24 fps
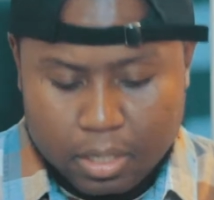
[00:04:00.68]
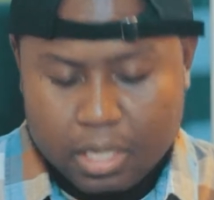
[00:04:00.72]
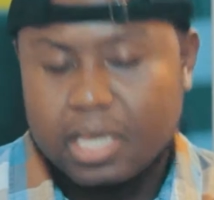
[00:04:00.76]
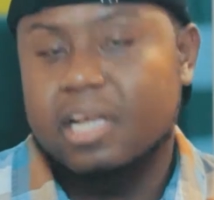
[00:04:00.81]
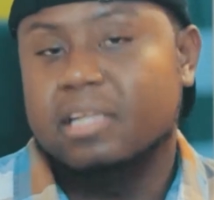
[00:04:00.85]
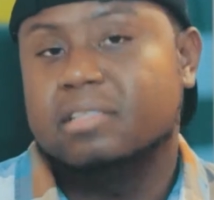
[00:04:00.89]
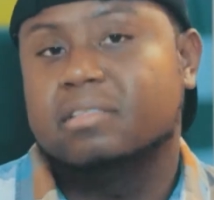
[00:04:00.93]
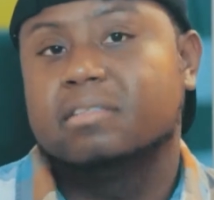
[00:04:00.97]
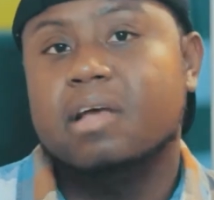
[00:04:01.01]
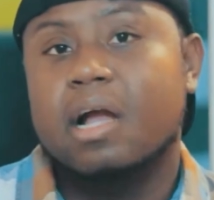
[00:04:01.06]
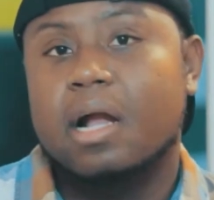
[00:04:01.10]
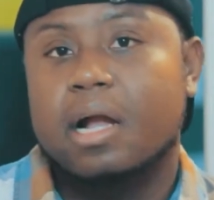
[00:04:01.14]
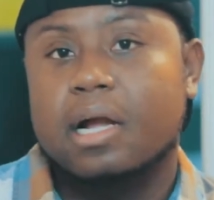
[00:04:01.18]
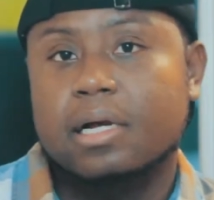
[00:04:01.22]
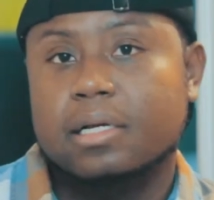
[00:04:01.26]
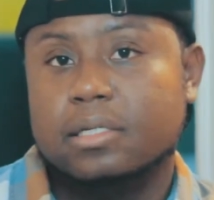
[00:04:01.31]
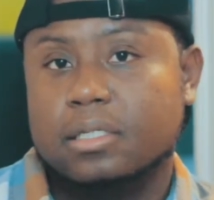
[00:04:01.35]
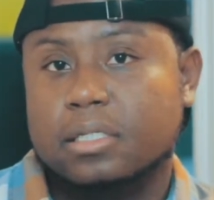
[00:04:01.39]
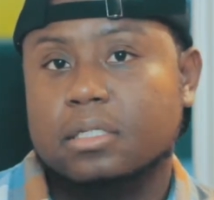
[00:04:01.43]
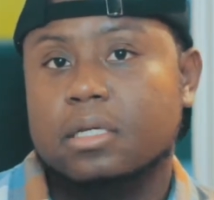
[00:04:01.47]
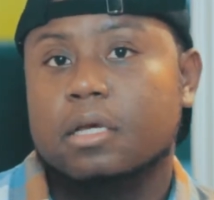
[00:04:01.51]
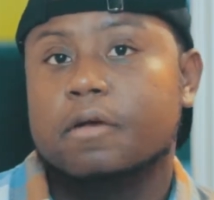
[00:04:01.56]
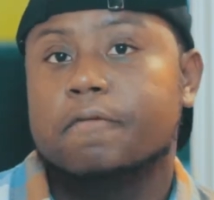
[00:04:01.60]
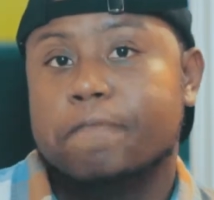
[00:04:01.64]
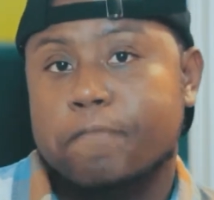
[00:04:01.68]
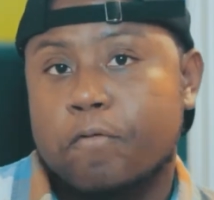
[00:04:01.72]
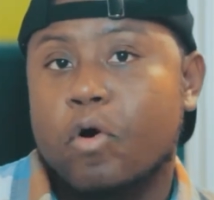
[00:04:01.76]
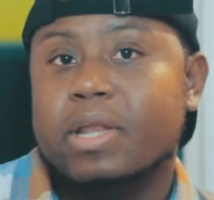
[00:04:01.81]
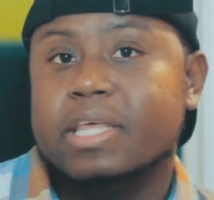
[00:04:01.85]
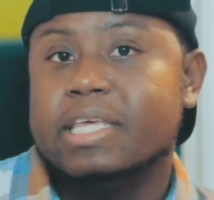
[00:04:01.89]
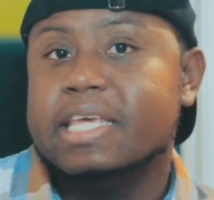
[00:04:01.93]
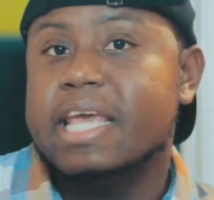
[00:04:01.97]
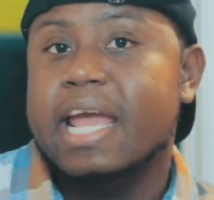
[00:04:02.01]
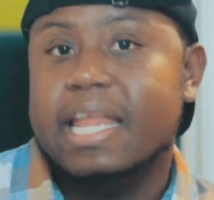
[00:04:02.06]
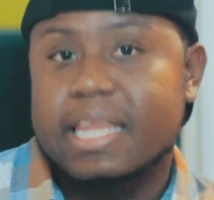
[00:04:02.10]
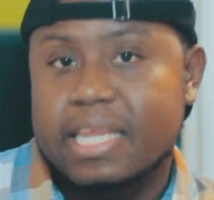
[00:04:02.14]
it took us
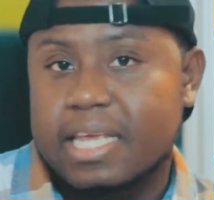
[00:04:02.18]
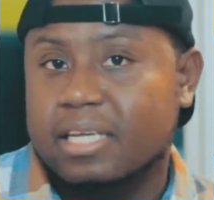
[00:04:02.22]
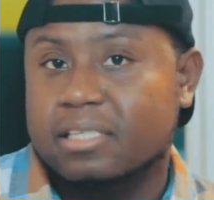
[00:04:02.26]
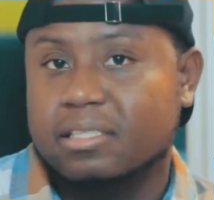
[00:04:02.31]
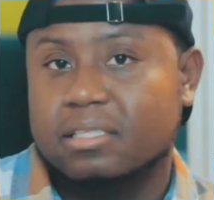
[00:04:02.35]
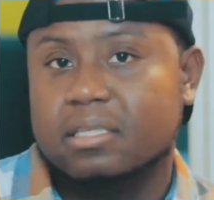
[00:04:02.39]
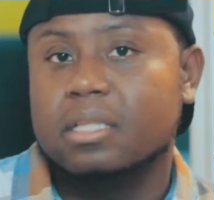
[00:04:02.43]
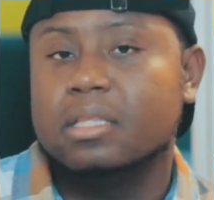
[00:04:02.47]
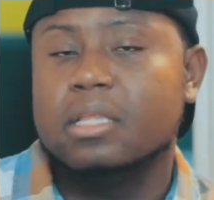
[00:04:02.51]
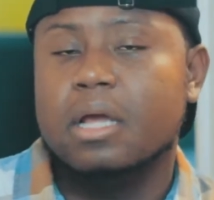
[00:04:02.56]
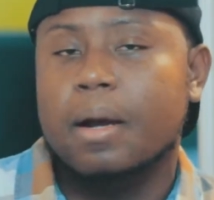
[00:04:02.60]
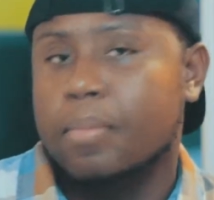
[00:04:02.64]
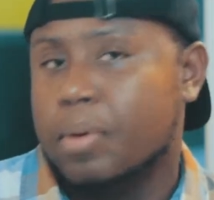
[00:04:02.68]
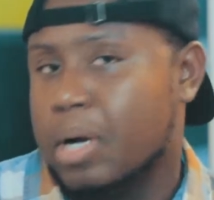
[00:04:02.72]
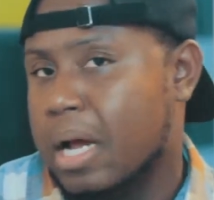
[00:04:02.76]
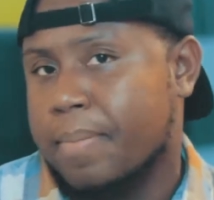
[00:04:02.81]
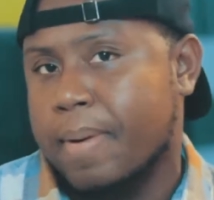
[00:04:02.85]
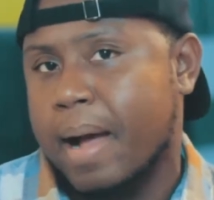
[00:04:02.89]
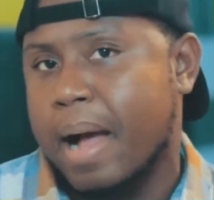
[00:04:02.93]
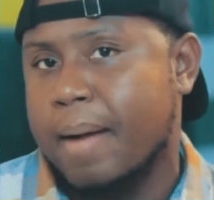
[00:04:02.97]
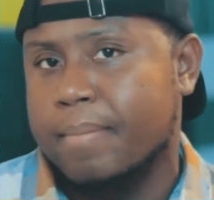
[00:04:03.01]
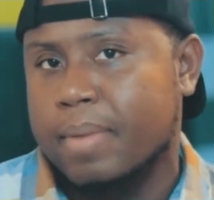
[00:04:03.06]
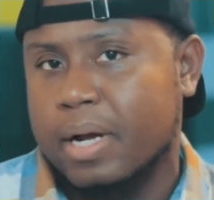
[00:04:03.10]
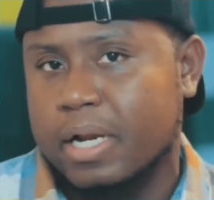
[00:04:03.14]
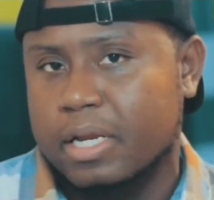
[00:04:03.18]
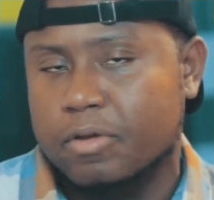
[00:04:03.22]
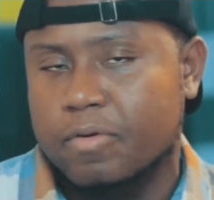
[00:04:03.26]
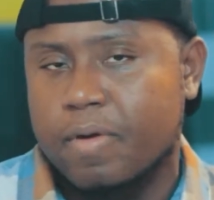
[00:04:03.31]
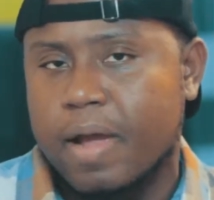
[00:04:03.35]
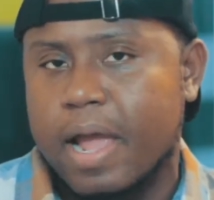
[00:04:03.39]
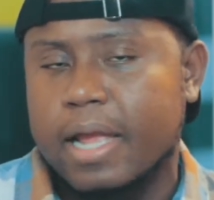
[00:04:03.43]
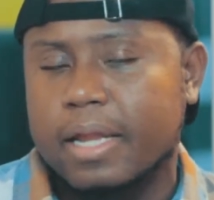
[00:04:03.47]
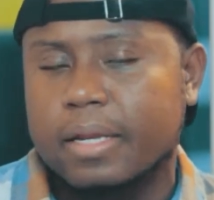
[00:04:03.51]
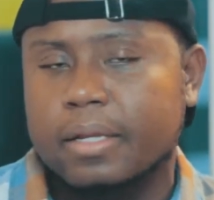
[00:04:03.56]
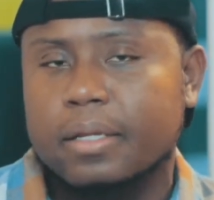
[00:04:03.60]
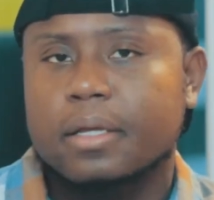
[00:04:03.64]
48 years to double up our money,
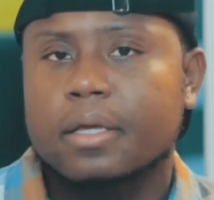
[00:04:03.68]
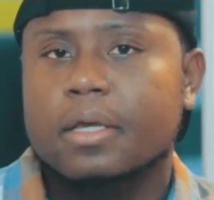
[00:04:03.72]
right?